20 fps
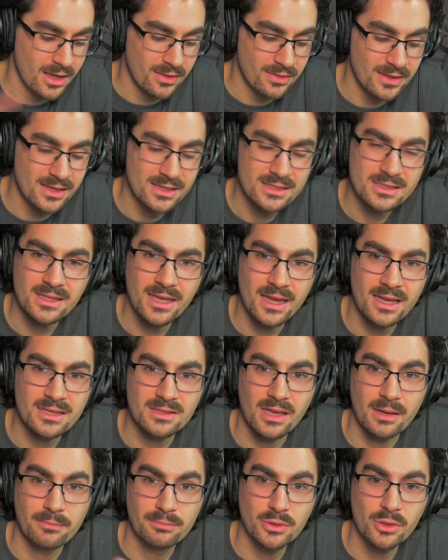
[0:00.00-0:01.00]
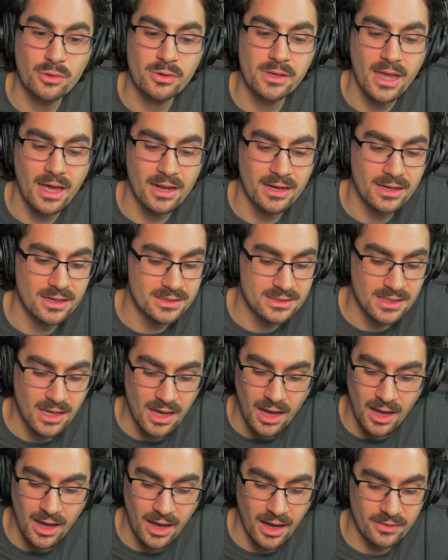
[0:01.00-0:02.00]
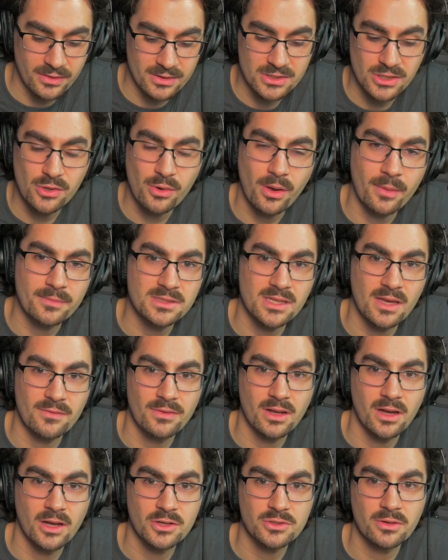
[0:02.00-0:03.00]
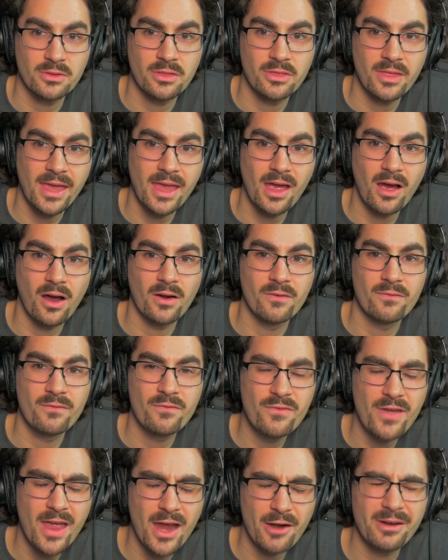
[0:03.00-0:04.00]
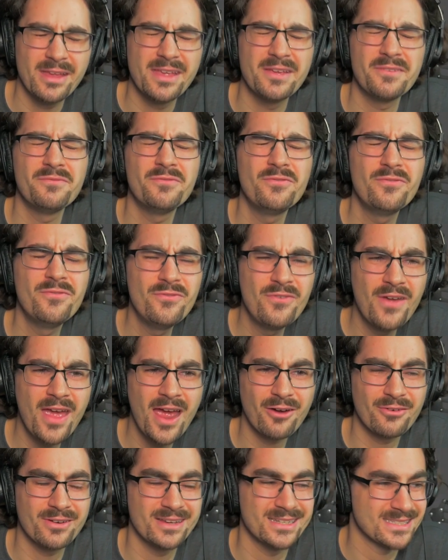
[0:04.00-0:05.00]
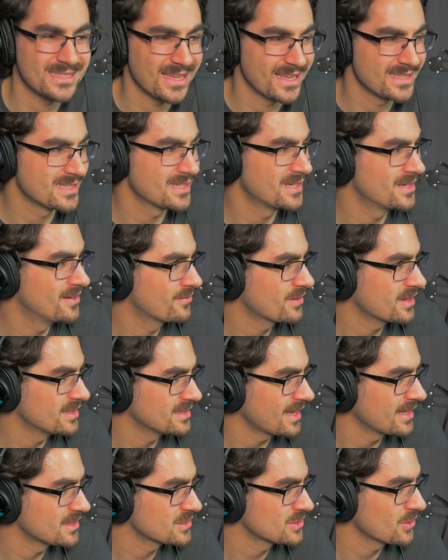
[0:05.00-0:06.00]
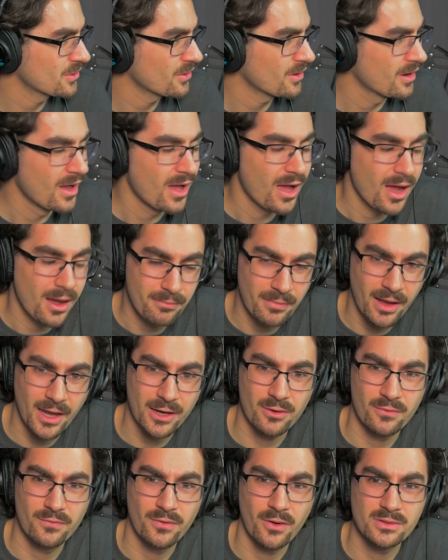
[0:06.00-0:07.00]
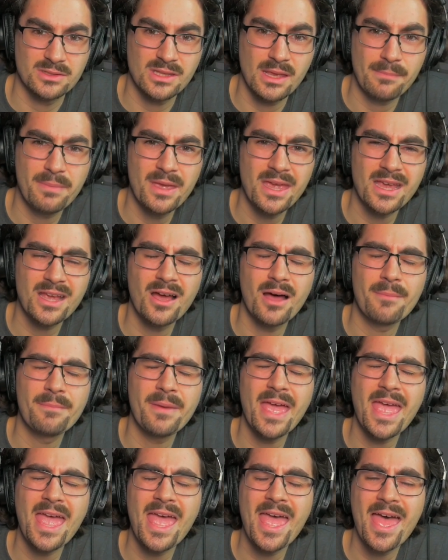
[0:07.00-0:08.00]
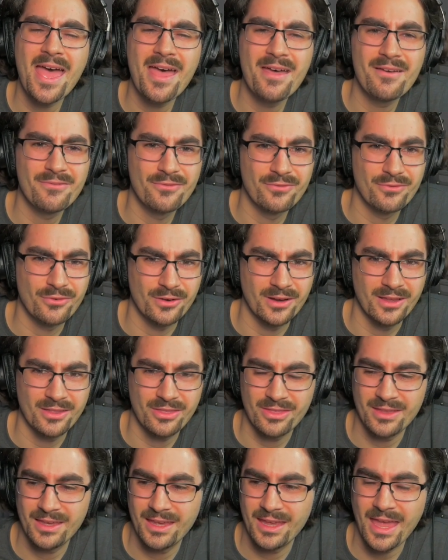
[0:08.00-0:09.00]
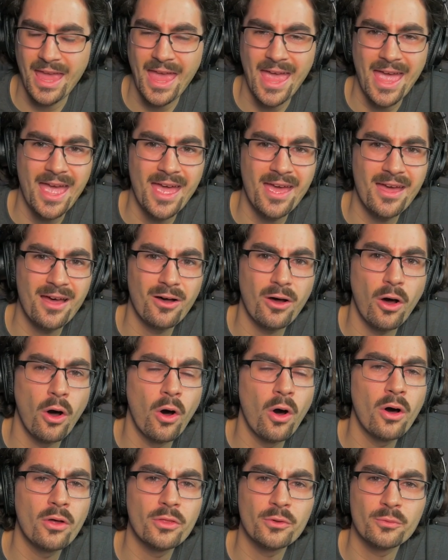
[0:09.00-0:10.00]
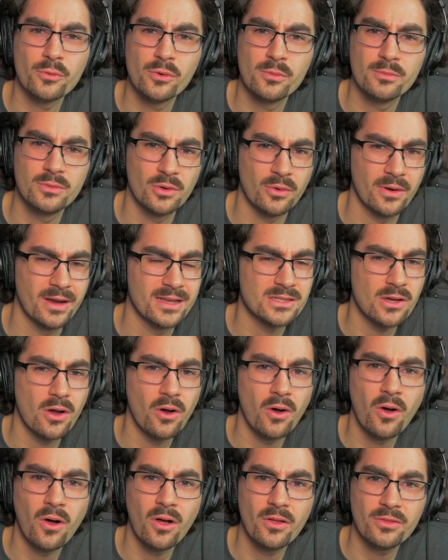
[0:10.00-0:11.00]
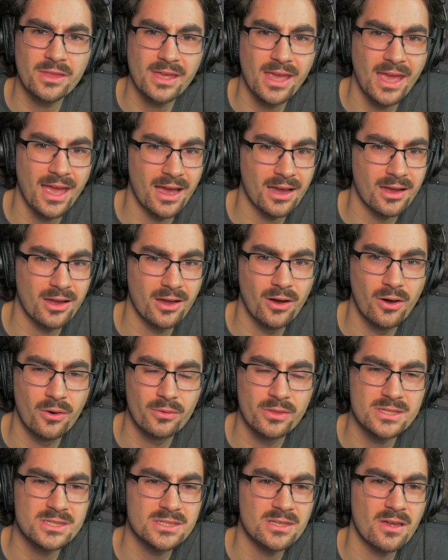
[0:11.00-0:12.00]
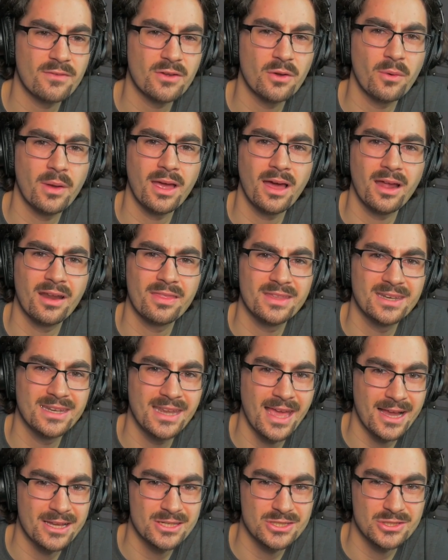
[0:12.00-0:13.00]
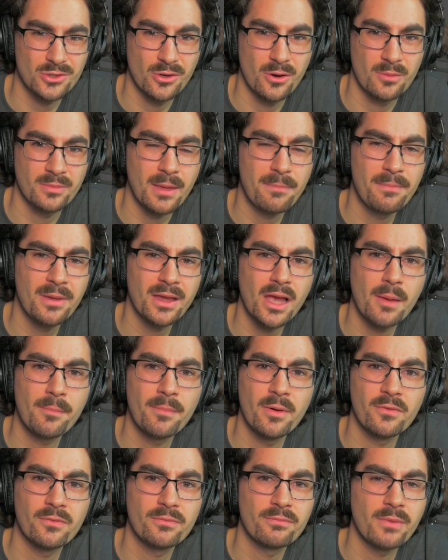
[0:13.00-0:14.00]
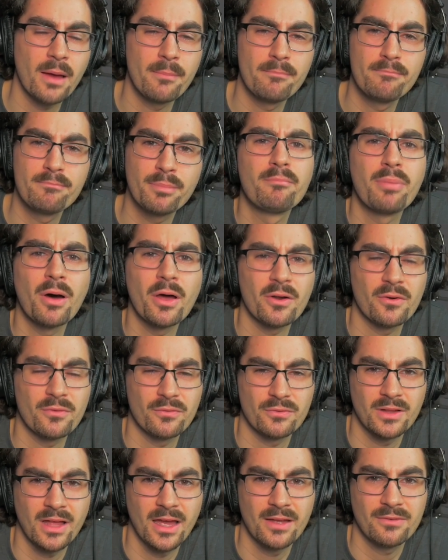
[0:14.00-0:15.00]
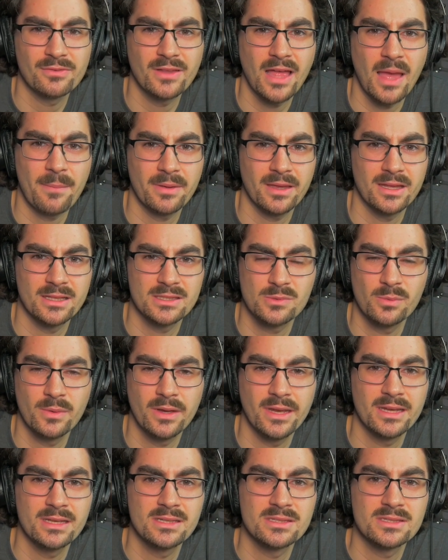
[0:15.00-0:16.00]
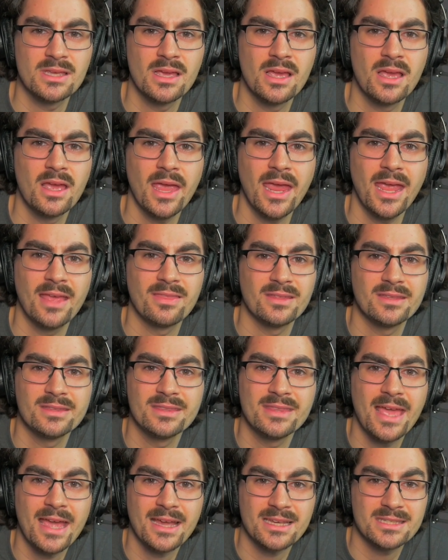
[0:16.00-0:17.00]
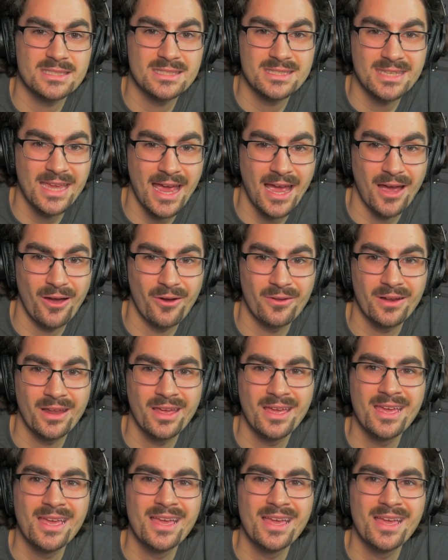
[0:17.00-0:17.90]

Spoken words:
These things like Blue Yetis, this UM700, they are very, very sensitive condenser microphones. They pick up everything, all the room noise, all the echo, the stuff going on in the next room. They pick up a butterfly flapping its wings in the next town.